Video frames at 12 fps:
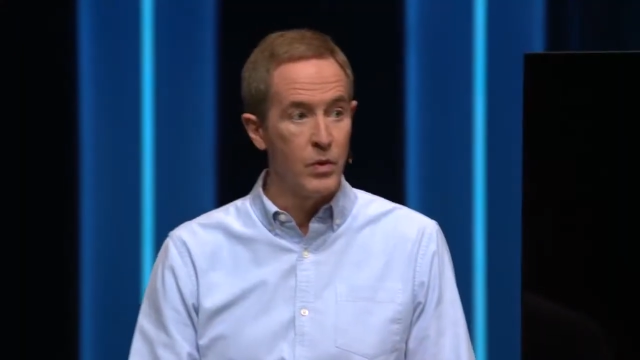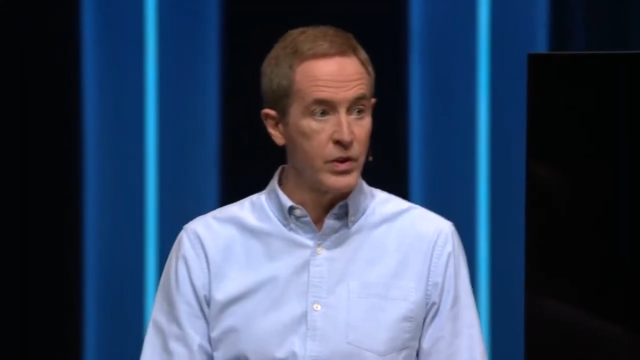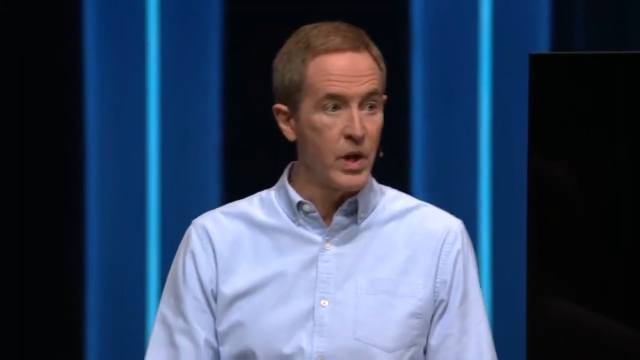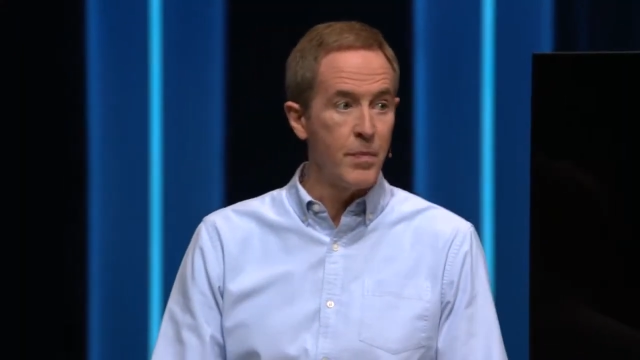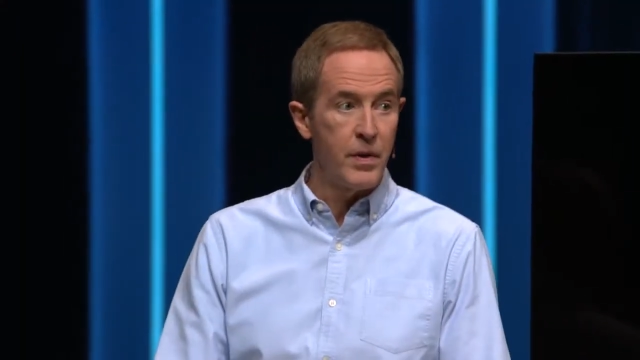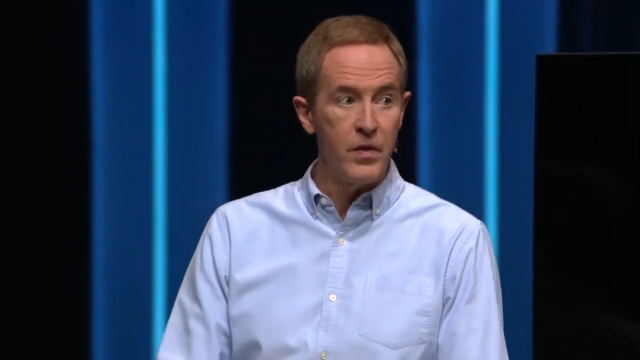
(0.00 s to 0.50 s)
then we'll
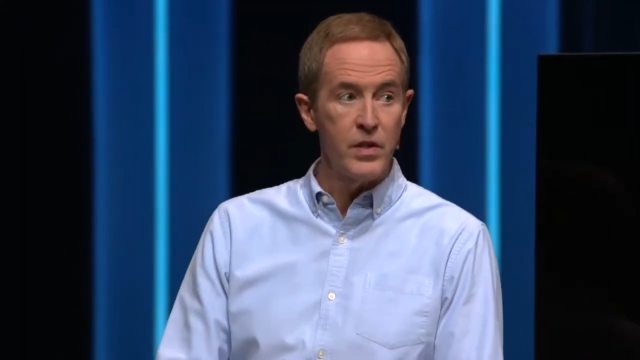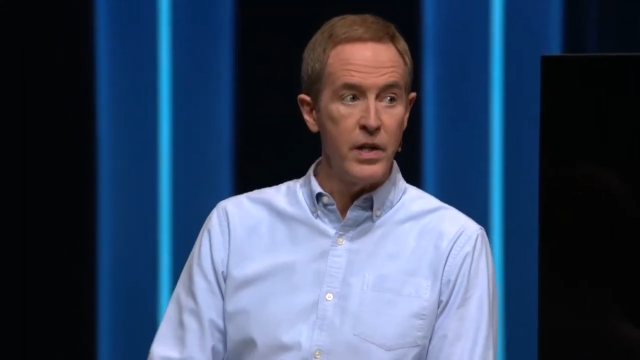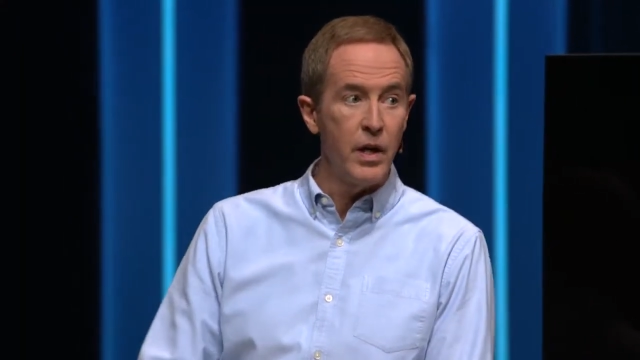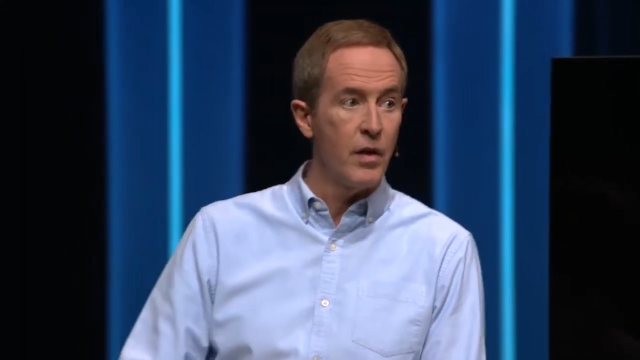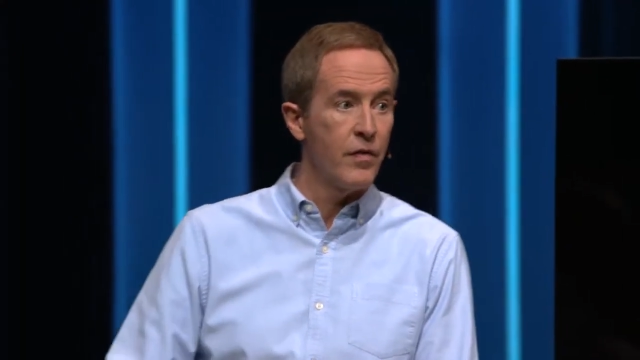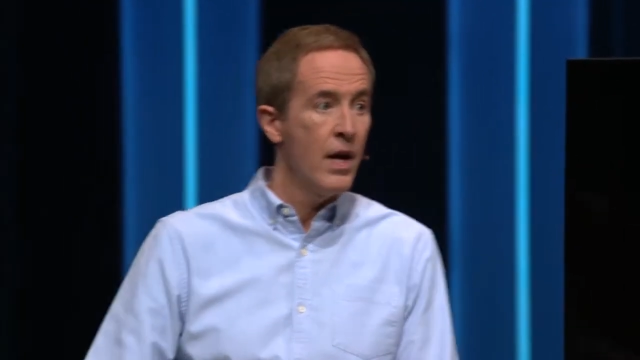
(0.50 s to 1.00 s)
jump into this
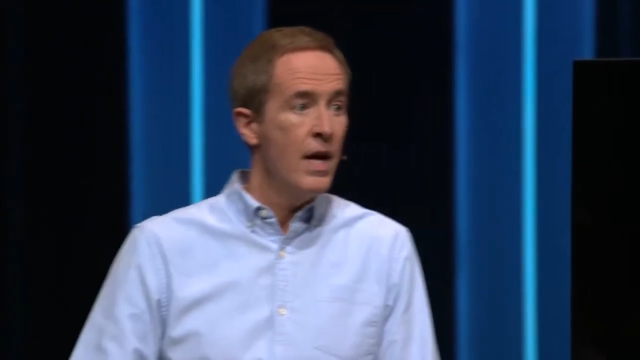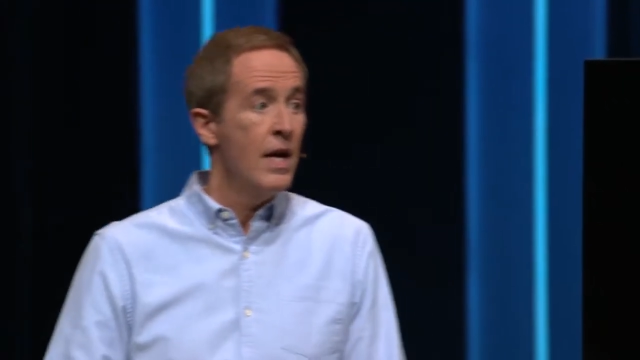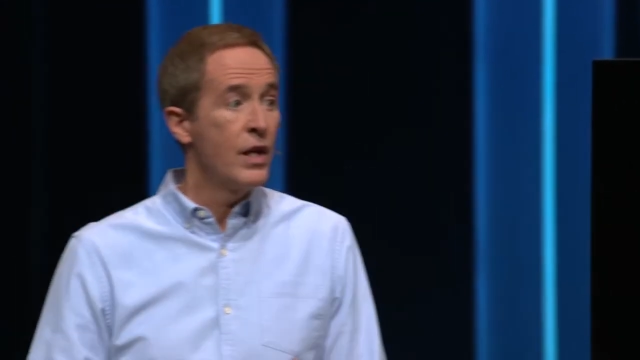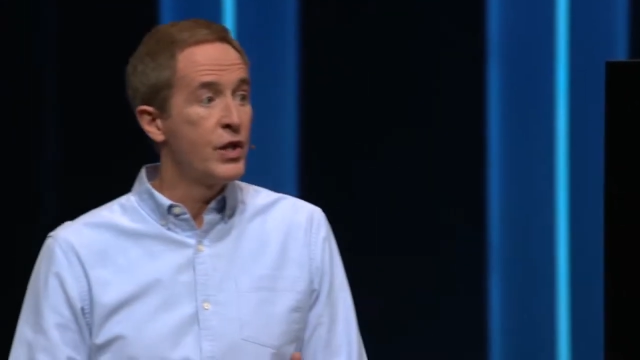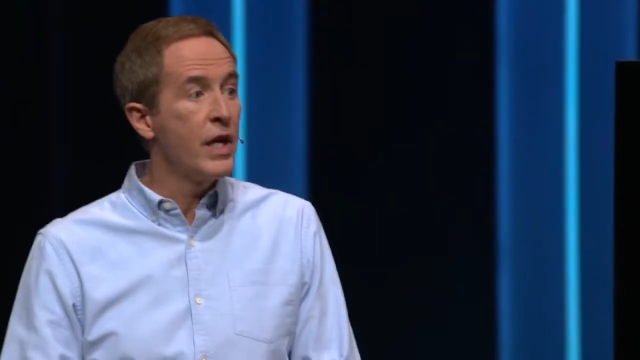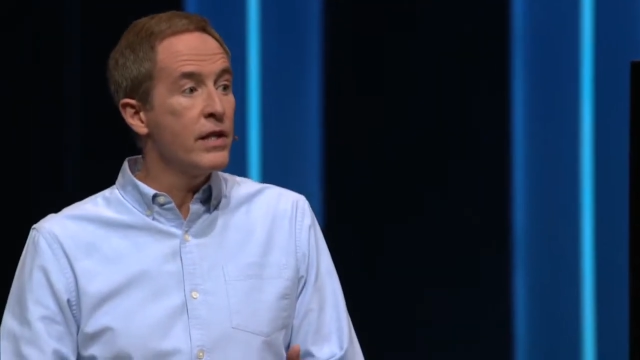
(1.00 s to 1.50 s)
narrative.
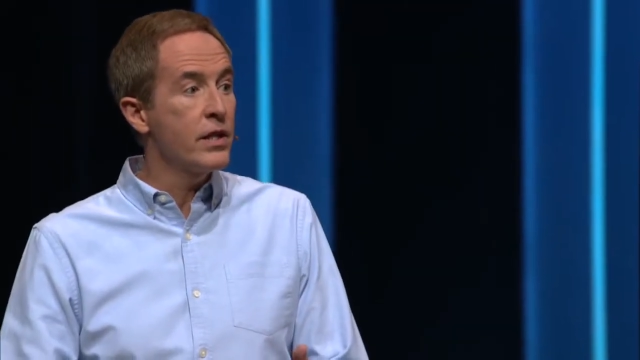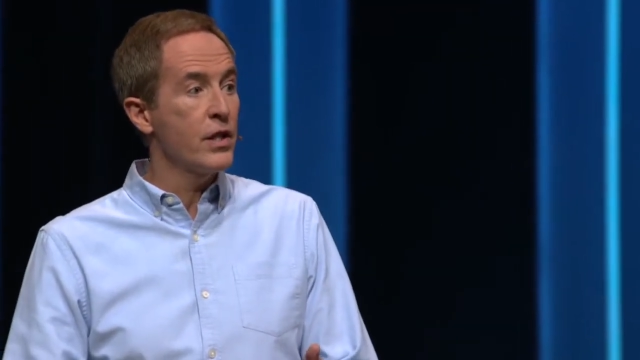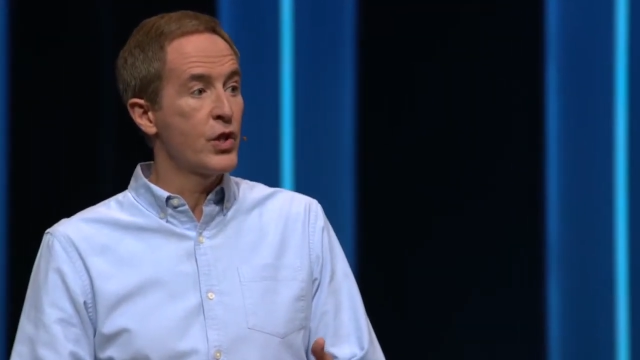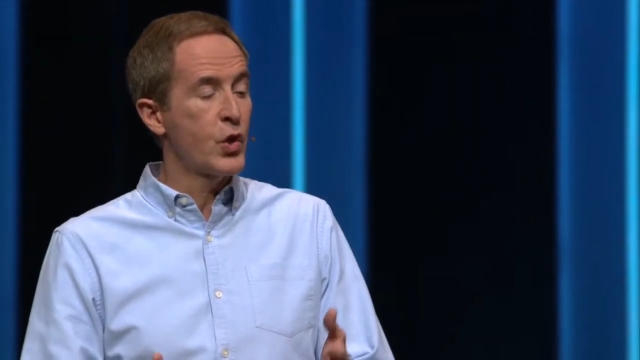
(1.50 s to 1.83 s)
Jesus